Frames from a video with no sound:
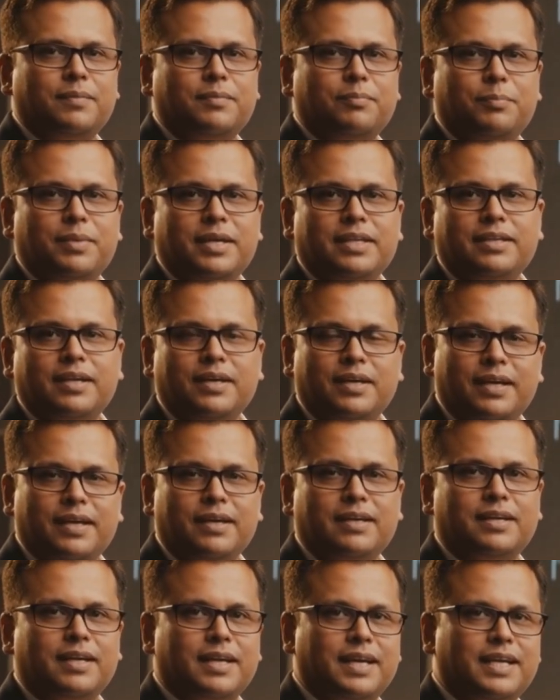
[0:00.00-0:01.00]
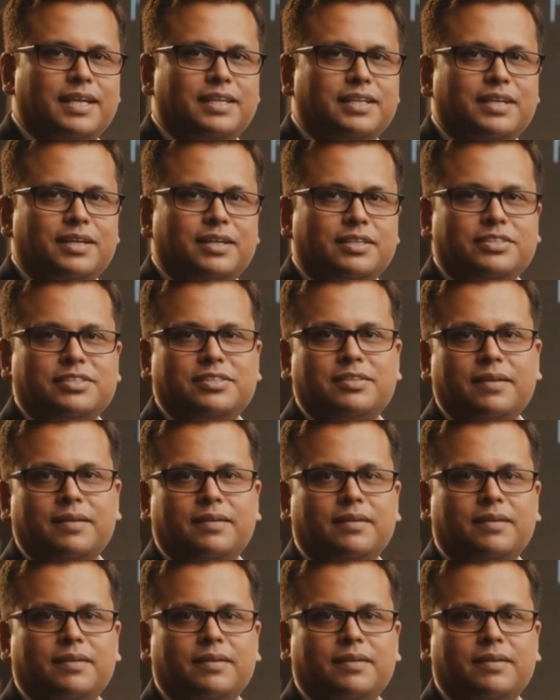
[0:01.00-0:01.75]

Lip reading: method, headers,